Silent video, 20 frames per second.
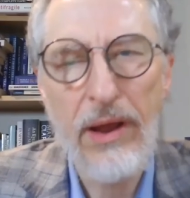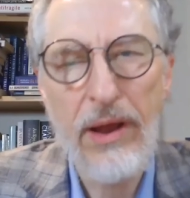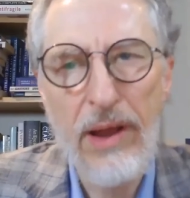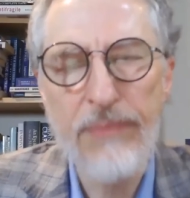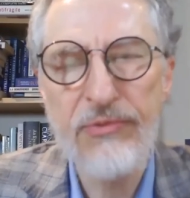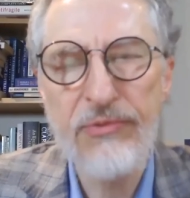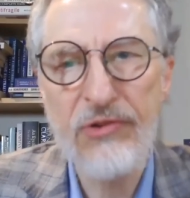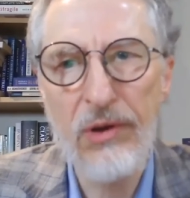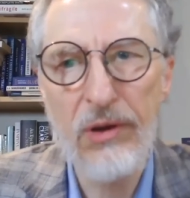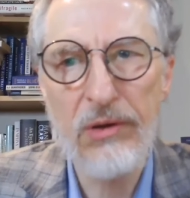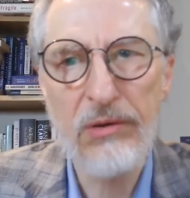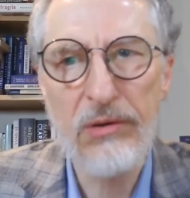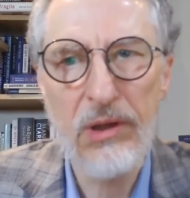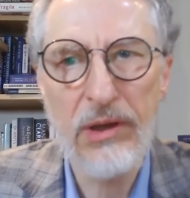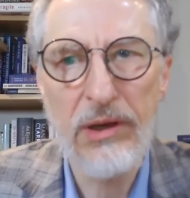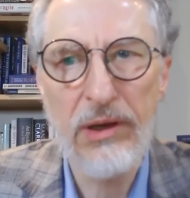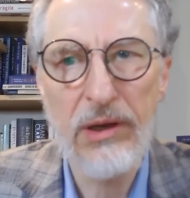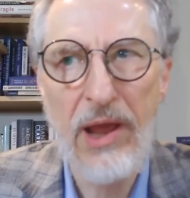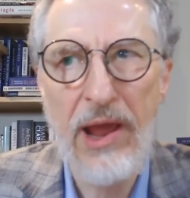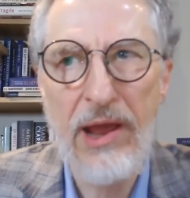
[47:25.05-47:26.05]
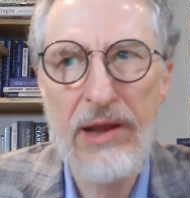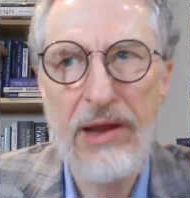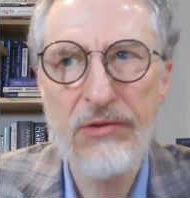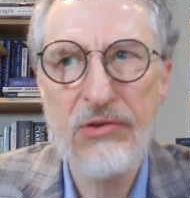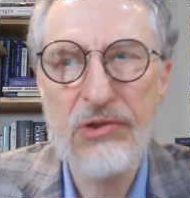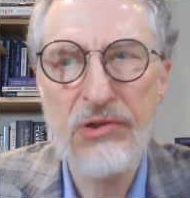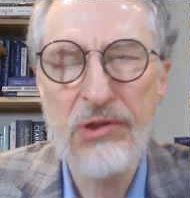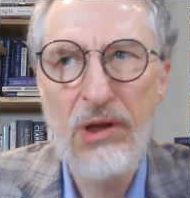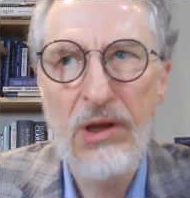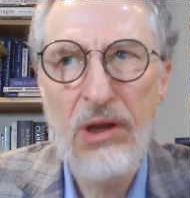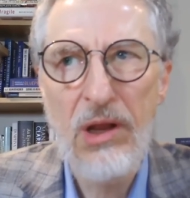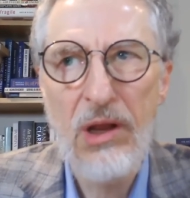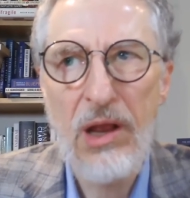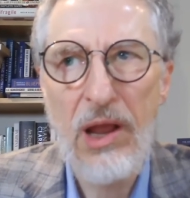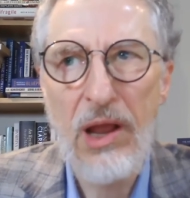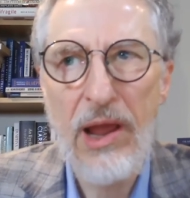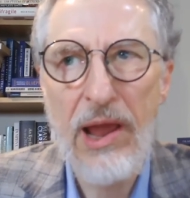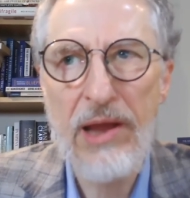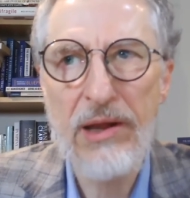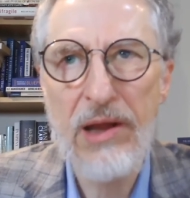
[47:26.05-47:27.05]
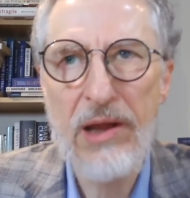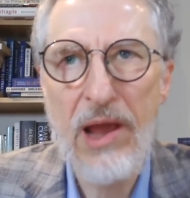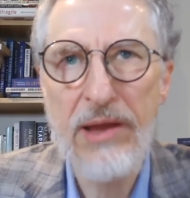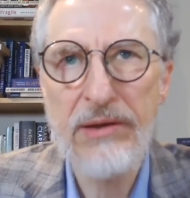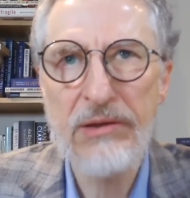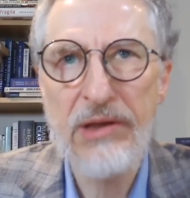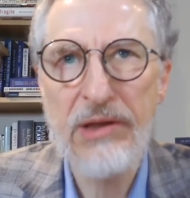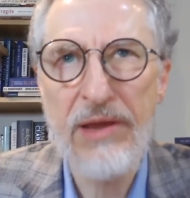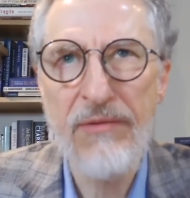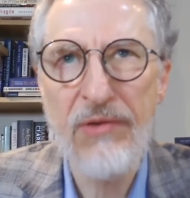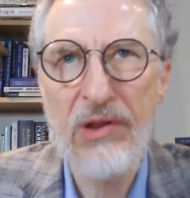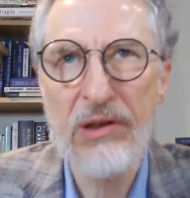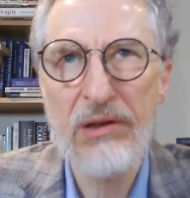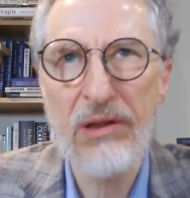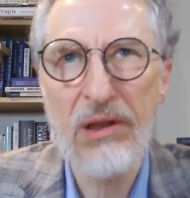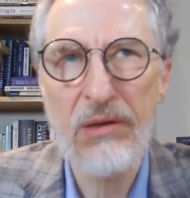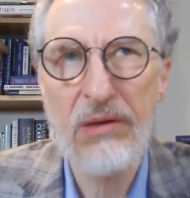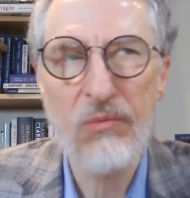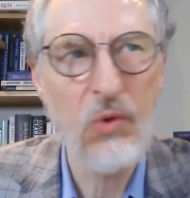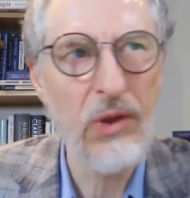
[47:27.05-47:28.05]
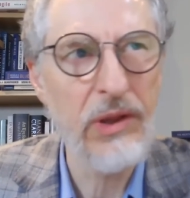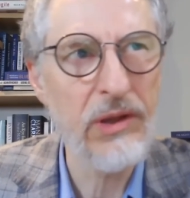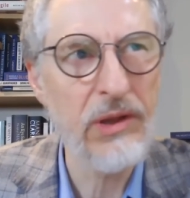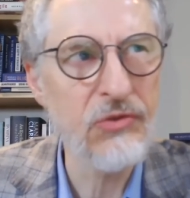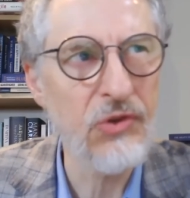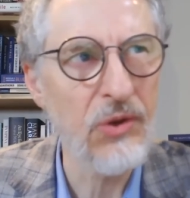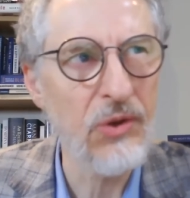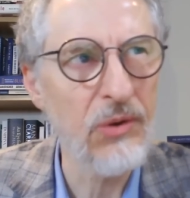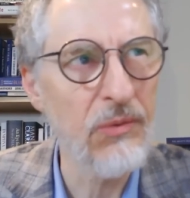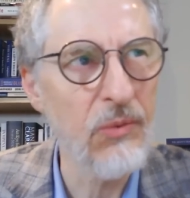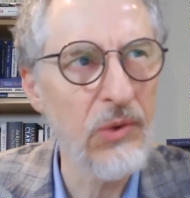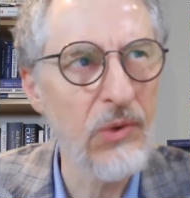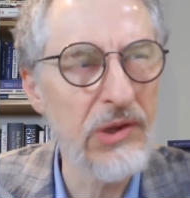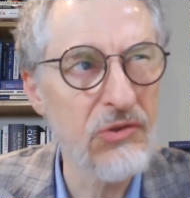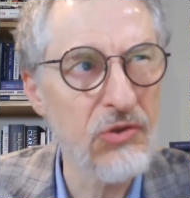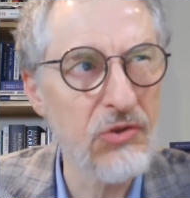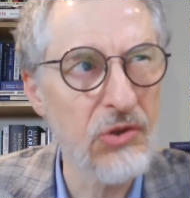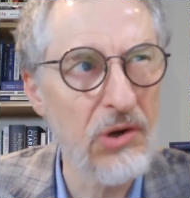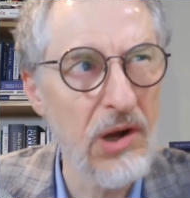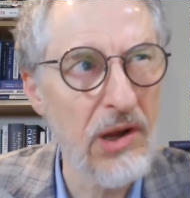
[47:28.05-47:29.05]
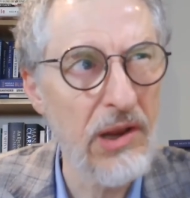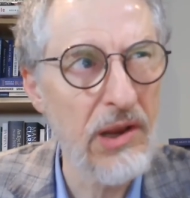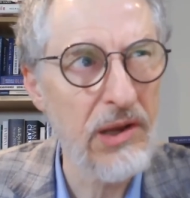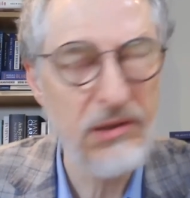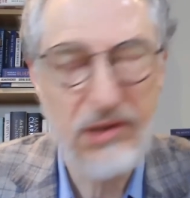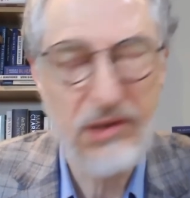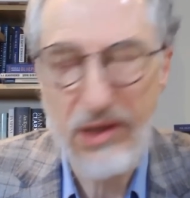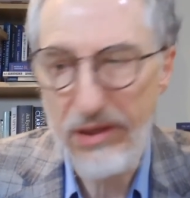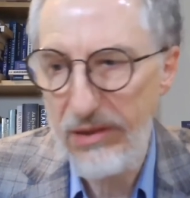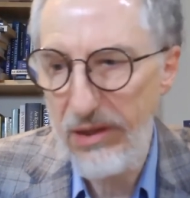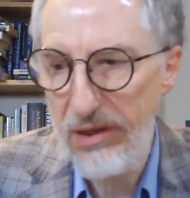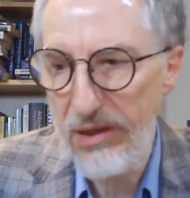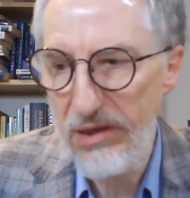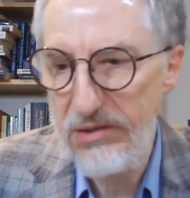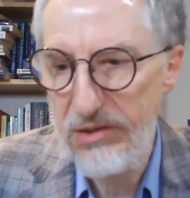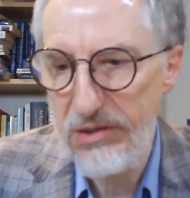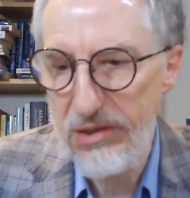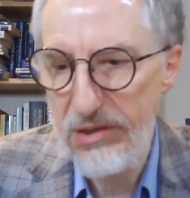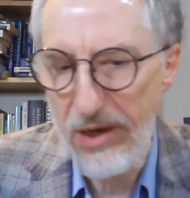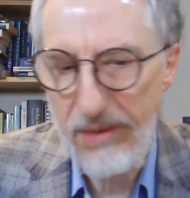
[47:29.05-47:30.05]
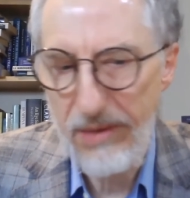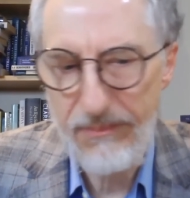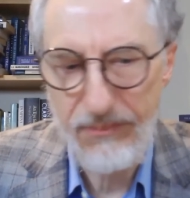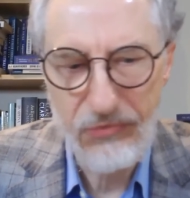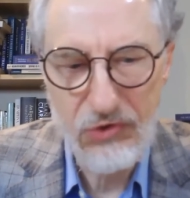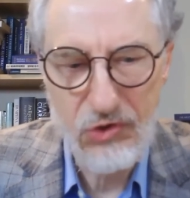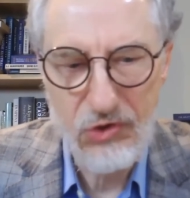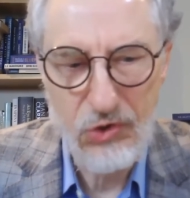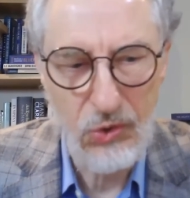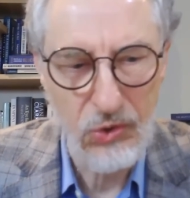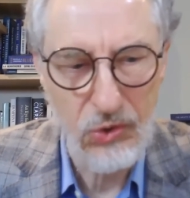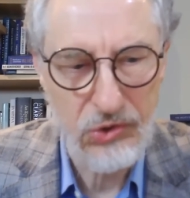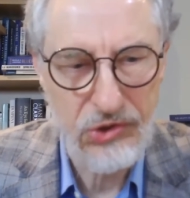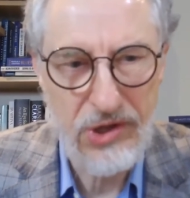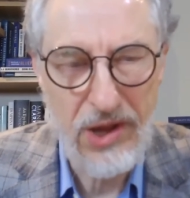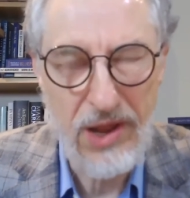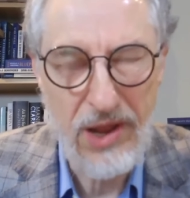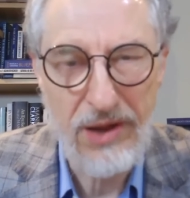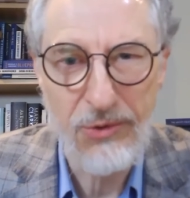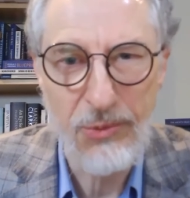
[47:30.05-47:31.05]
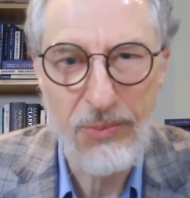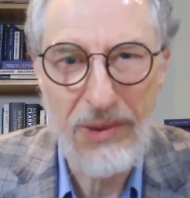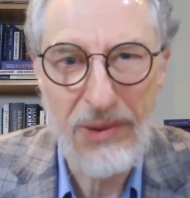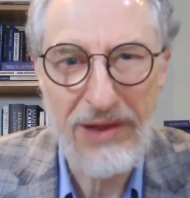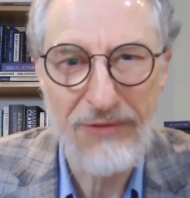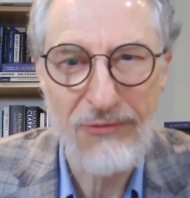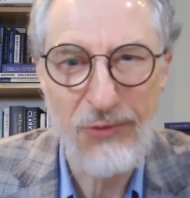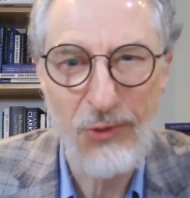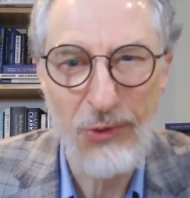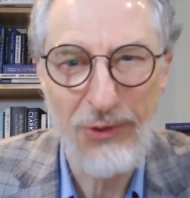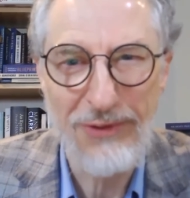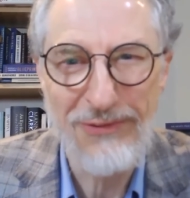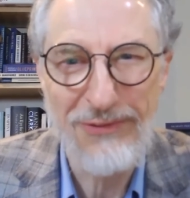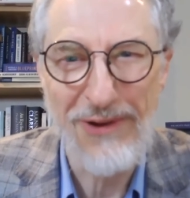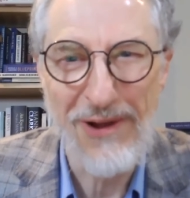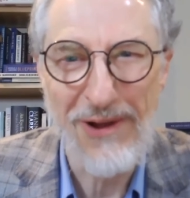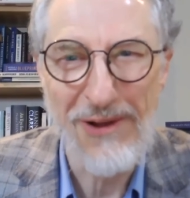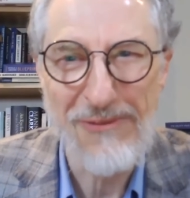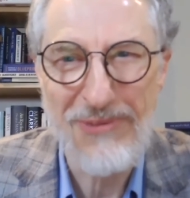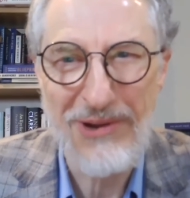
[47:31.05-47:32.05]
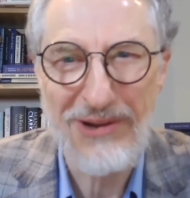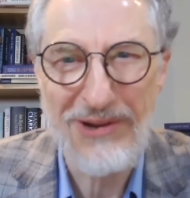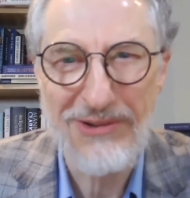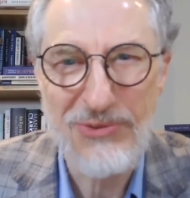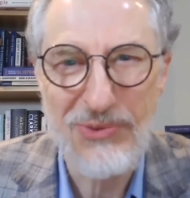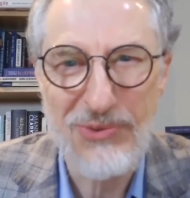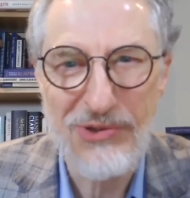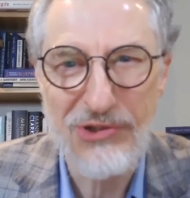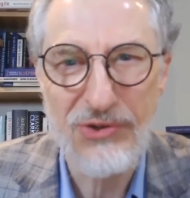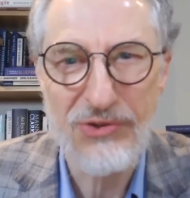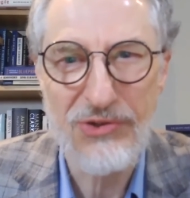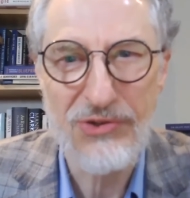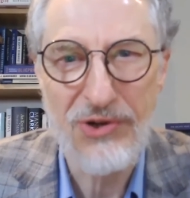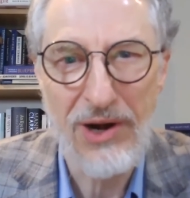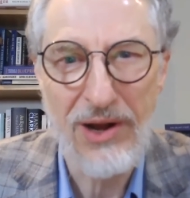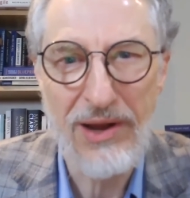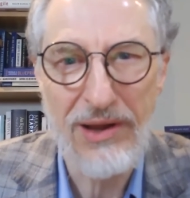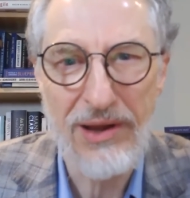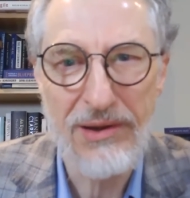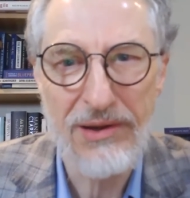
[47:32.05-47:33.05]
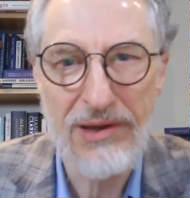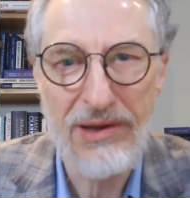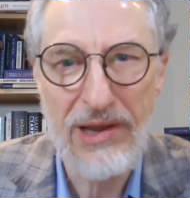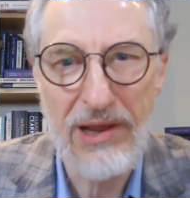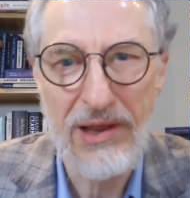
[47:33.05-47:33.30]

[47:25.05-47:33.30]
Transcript: absolutely. And given that we try and get these talks down to about 45 minutes, we should try and